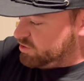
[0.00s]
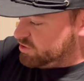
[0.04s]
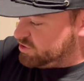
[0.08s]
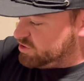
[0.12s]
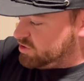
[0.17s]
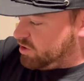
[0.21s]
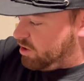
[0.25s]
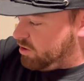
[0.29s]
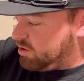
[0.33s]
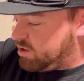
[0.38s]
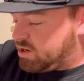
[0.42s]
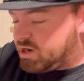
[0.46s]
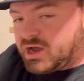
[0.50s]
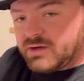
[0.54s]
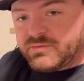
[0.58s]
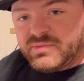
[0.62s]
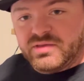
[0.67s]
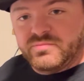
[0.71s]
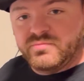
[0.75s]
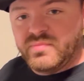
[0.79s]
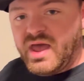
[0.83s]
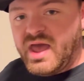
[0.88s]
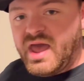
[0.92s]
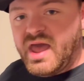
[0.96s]
start coming
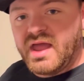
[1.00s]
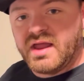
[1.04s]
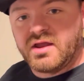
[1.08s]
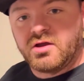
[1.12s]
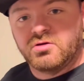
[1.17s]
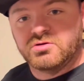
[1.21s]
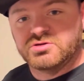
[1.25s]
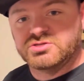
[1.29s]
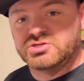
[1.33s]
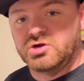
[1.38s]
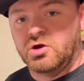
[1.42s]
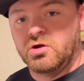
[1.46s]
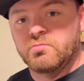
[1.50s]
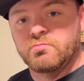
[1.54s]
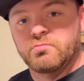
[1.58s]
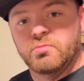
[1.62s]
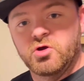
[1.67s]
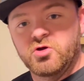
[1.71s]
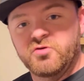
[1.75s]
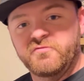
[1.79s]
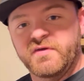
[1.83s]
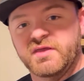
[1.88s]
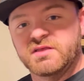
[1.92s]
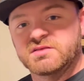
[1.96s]
back or start
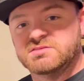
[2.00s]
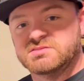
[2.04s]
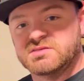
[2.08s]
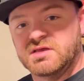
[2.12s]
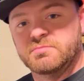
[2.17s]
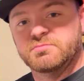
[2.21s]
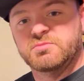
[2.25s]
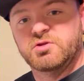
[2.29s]
moving some